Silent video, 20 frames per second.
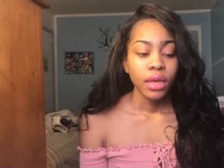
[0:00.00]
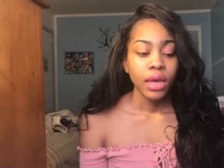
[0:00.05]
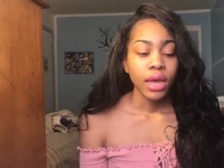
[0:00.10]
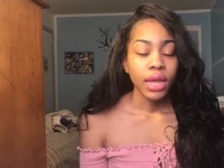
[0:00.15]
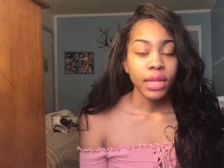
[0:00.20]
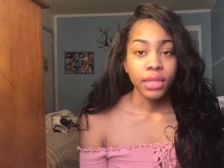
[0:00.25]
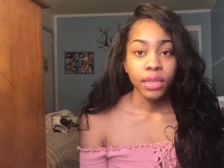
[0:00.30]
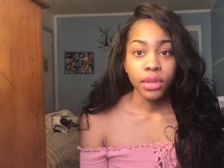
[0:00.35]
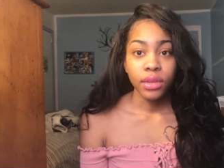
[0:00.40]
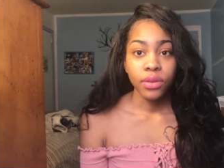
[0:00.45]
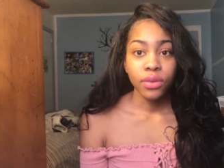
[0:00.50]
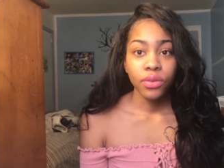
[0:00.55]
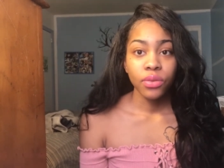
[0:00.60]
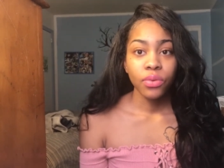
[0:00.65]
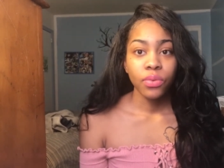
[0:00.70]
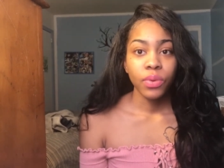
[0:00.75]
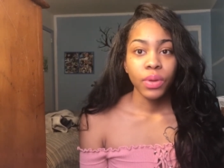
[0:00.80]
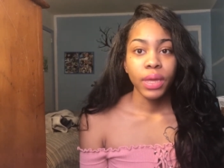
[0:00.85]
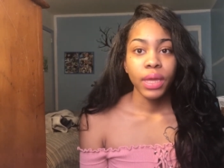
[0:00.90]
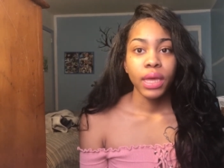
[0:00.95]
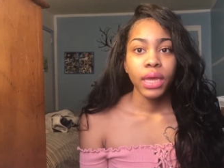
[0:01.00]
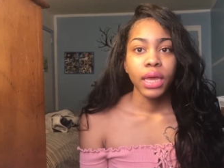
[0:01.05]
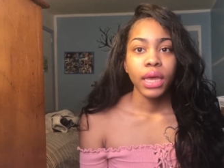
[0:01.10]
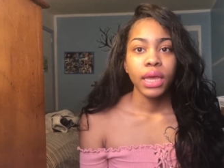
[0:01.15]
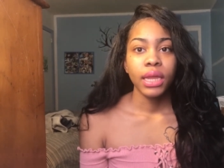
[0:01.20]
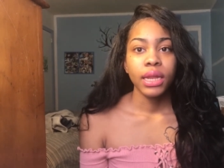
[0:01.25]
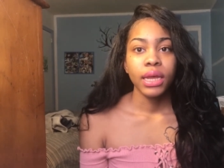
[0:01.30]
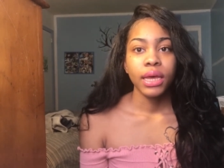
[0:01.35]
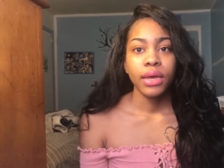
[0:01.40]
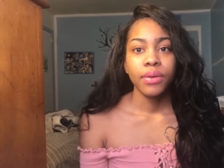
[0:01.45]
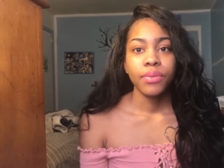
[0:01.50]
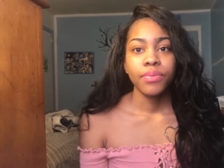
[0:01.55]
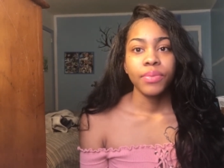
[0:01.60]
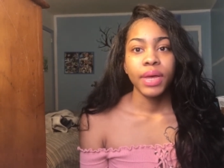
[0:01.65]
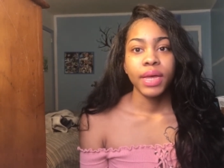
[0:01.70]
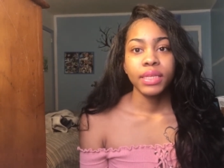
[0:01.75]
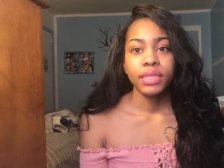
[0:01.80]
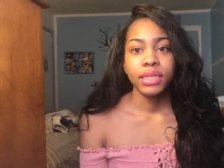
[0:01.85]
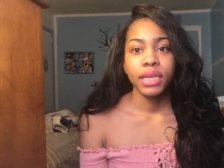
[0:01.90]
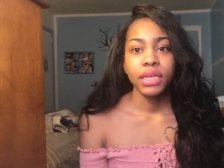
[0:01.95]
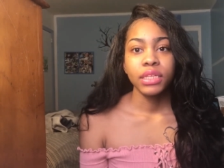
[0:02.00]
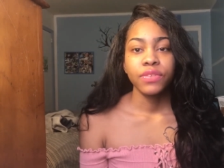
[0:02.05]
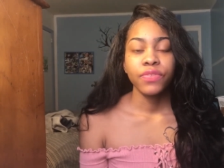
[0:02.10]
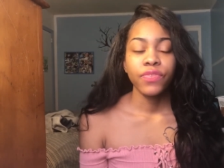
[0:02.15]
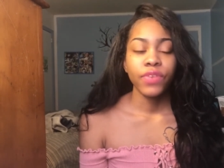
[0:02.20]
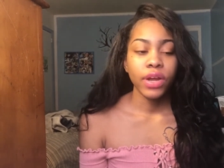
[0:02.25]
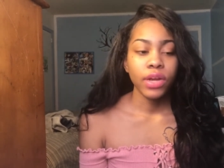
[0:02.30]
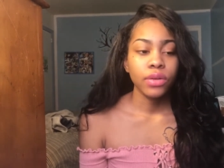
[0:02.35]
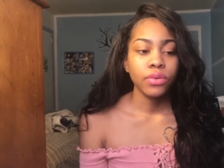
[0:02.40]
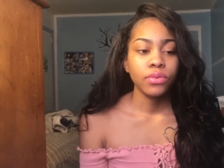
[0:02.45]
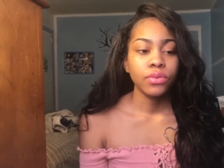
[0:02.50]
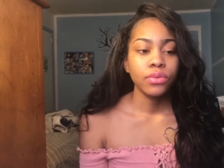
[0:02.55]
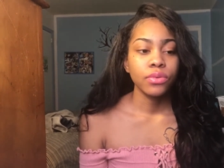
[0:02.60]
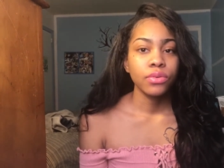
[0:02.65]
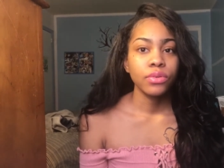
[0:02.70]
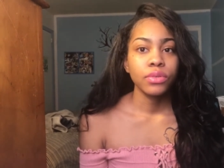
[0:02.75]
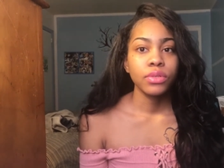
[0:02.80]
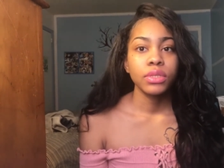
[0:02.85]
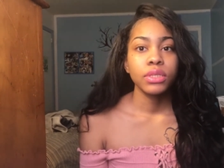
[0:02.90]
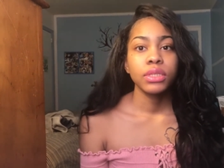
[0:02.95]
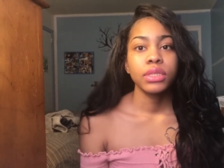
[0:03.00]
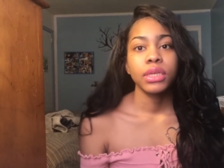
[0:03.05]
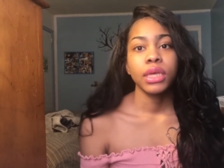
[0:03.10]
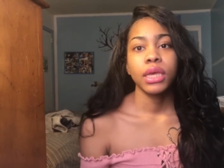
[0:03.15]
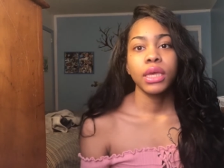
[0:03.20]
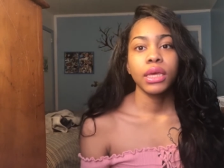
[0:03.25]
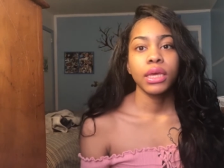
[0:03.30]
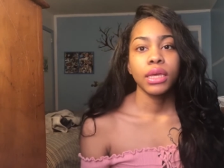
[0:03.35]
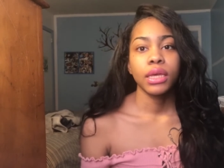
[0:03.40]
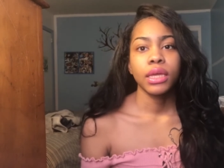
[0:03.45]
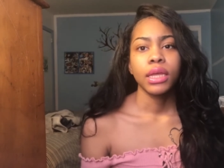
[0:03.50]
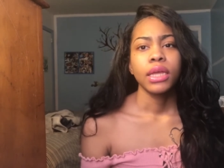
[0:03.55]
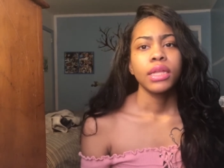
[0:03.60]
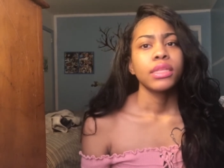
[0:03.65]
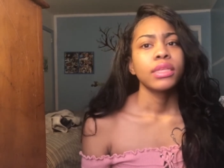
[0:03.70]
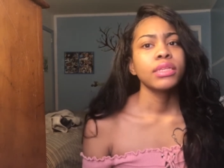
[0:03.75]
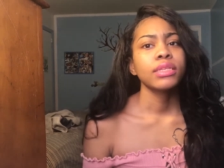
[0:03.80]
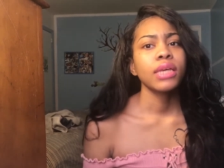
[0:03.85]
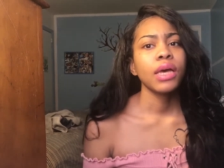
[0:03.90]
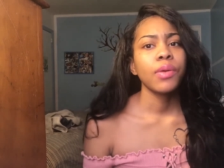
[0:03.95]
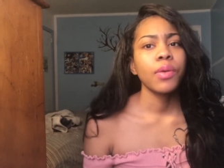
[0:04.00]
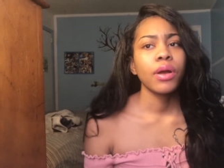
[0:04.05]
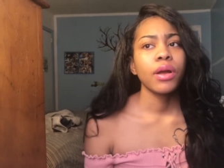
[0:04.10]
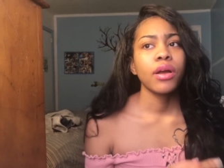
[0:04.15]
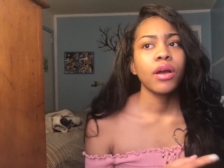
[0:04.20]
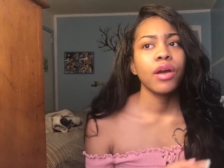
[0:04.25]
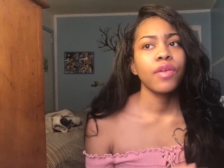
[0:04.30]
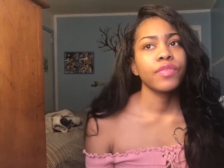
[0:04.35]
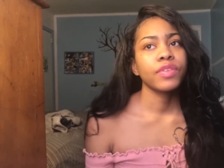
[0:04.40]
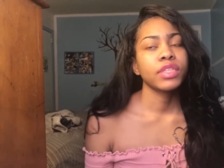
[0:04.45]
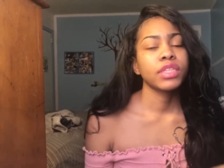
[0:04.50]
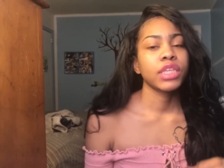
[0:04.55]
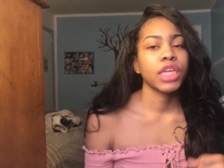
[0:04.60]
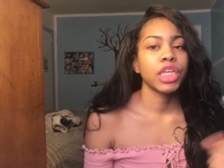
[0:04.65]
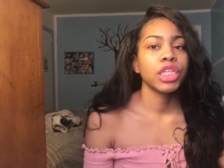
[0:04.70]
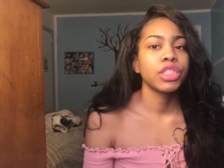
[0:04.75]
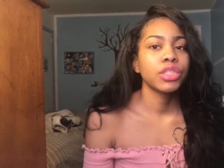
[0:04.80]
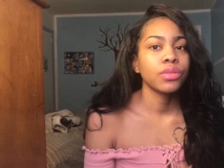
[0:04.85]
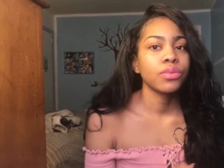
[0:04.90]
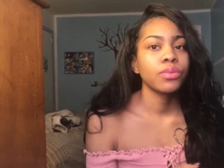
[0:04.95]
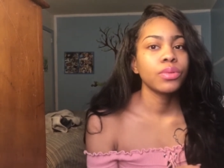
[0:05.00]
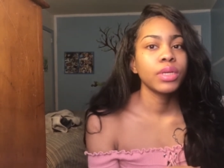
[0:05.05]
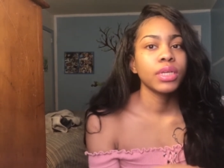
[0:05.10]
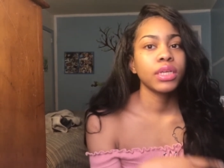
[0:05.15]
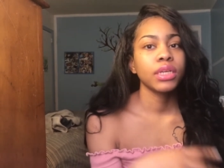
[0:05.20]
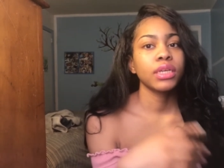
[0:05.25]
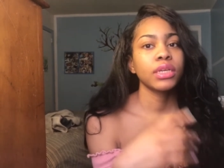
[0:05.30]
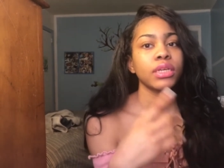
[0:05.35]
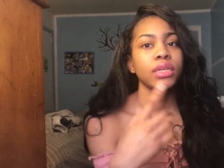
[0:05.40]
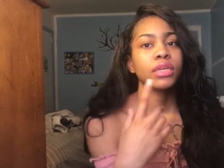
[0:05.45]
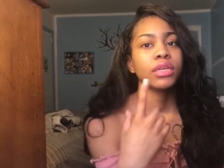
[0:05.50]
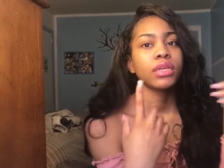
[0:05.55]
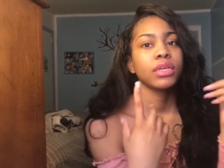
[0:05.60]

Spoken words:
I didn't do it, and I text Freckles, and this is how our conversation went. He